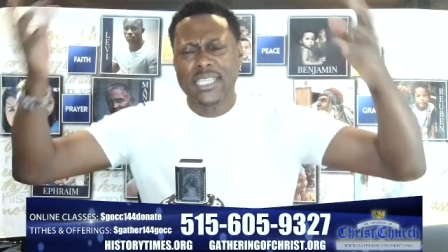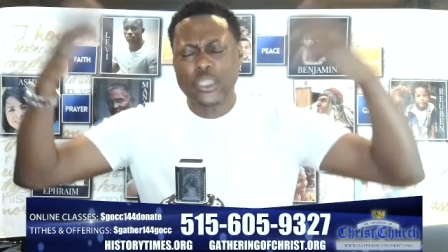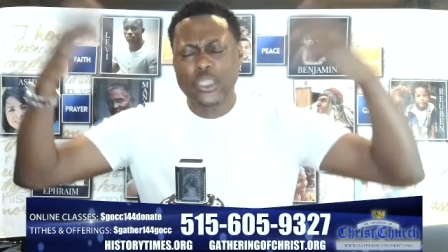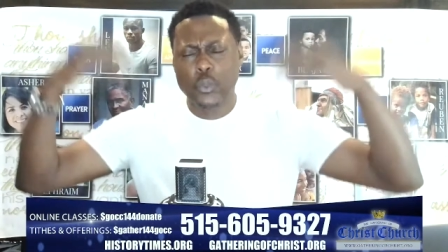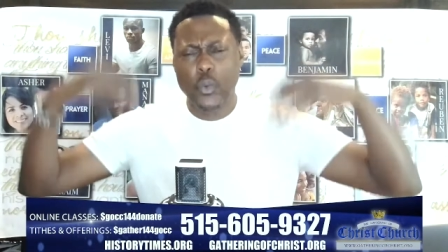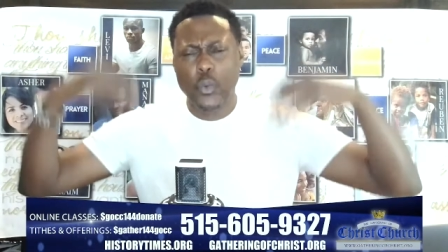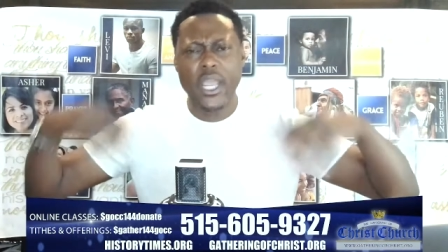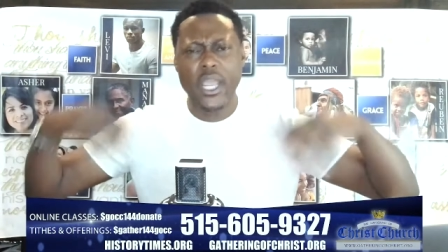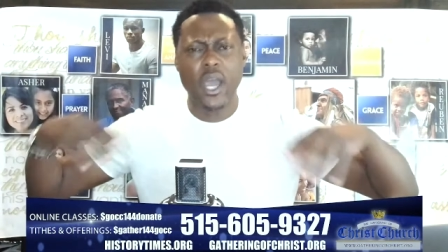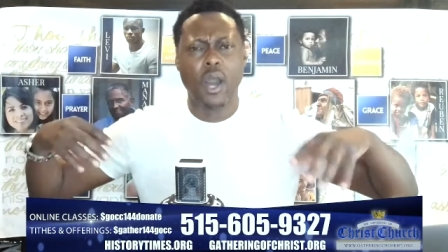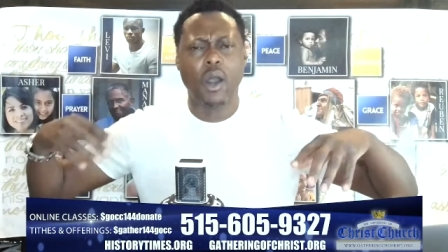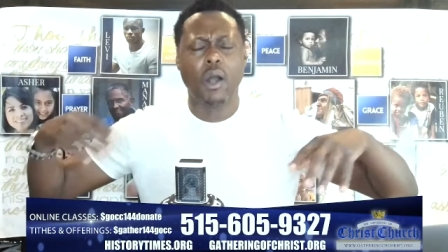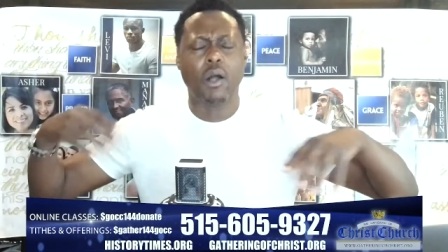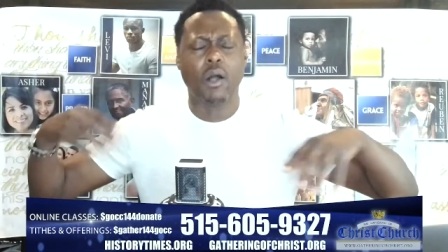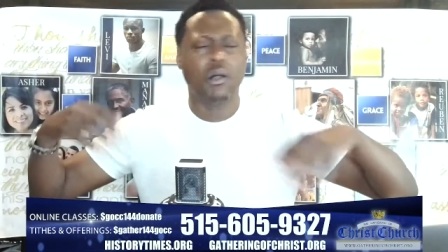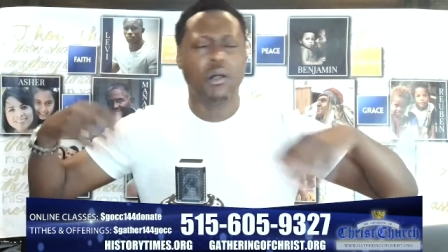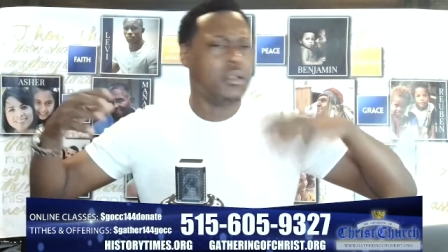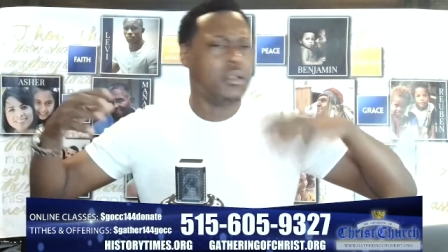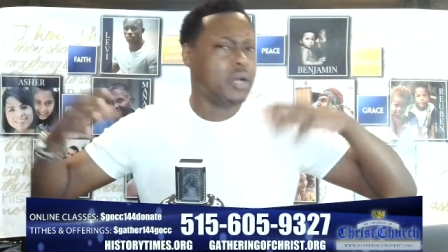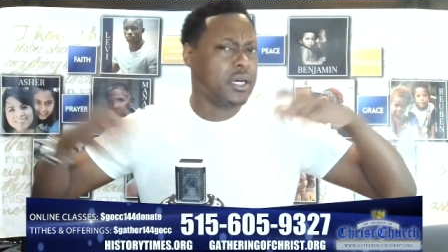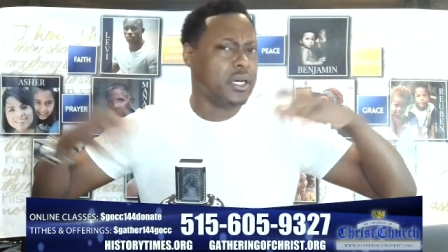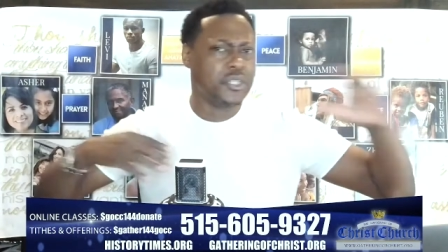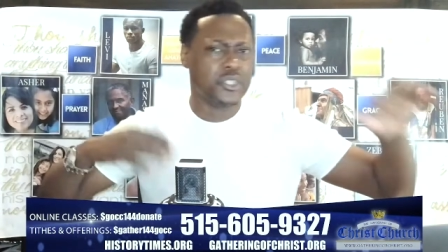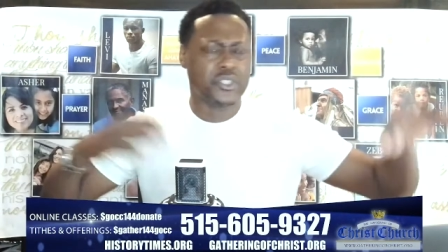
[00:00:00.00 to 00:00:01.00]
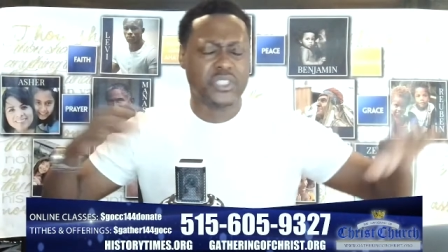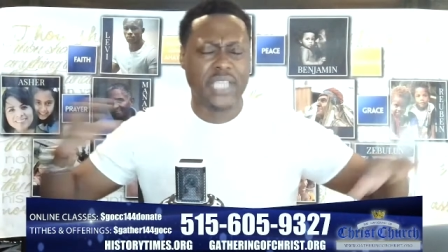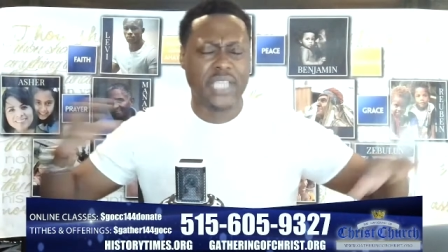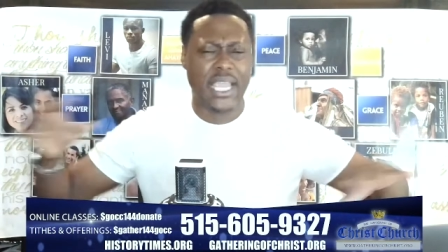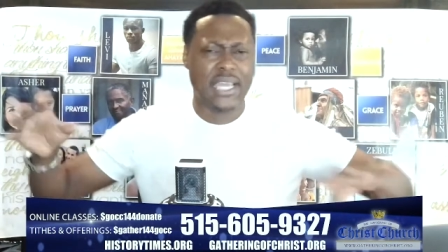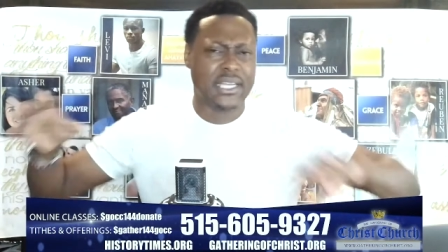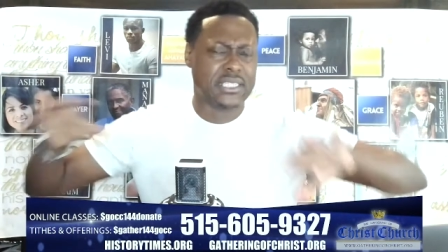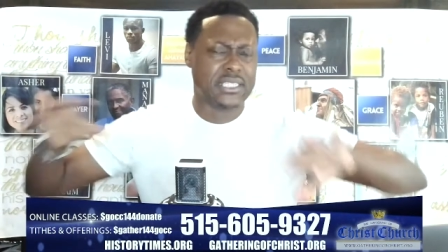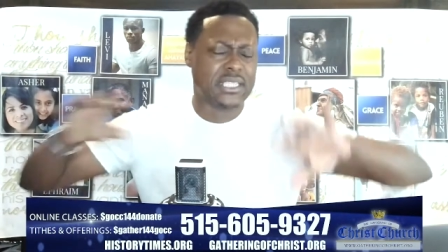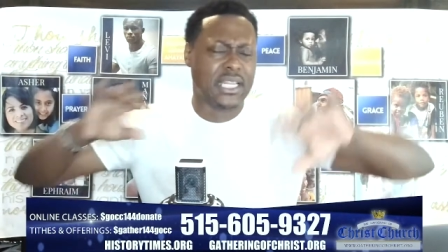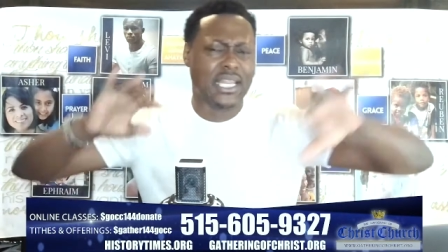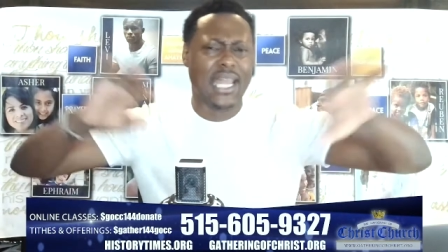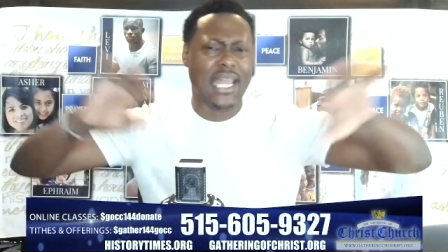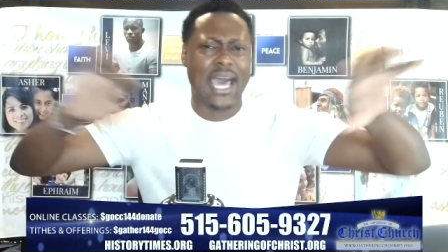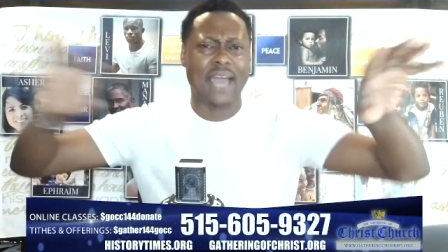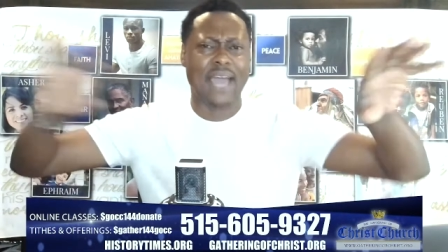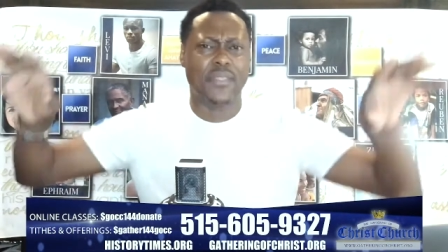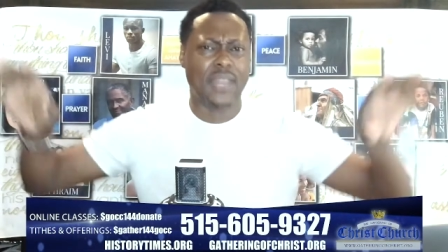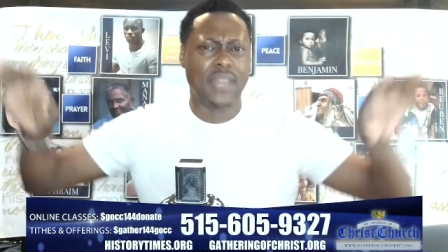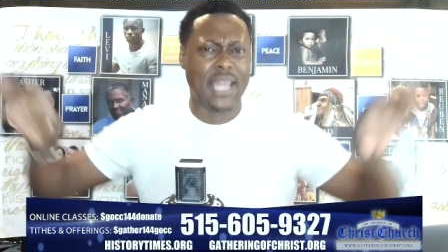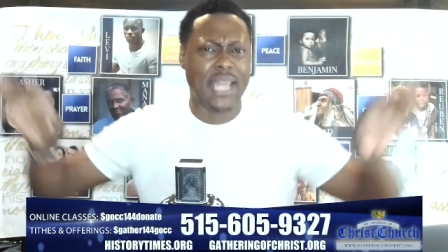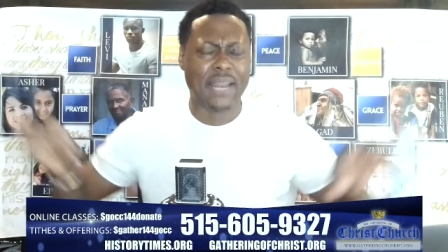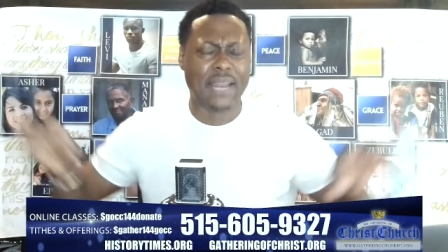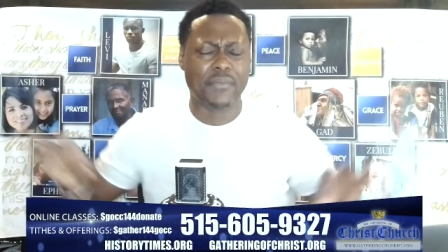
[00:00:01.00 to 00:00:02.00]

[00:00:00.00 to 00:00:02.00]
we all understand there's a lot, lot of